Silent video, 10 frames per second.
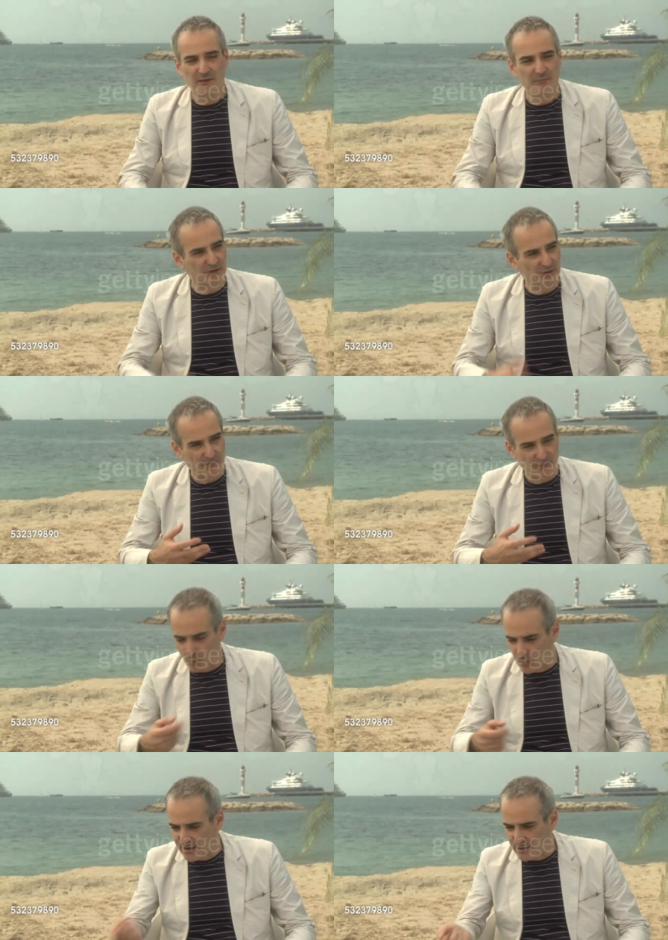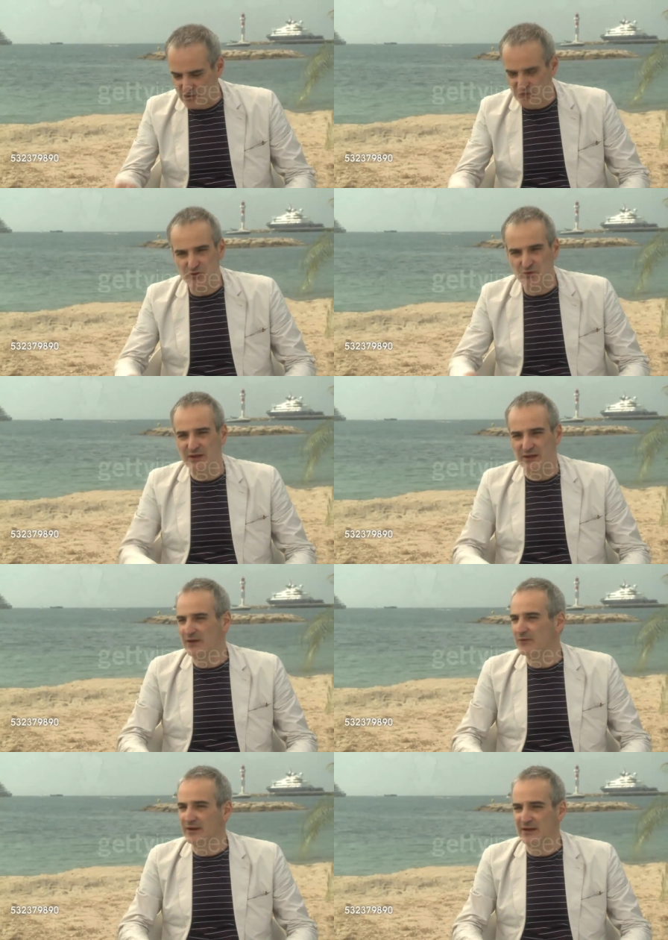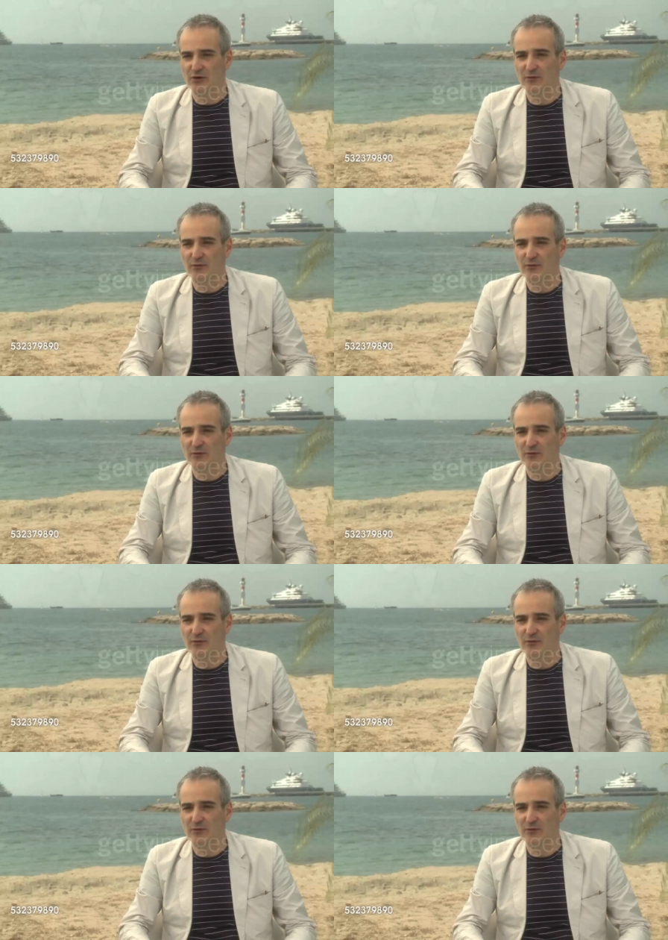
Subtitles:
But when I was shooting, I realized,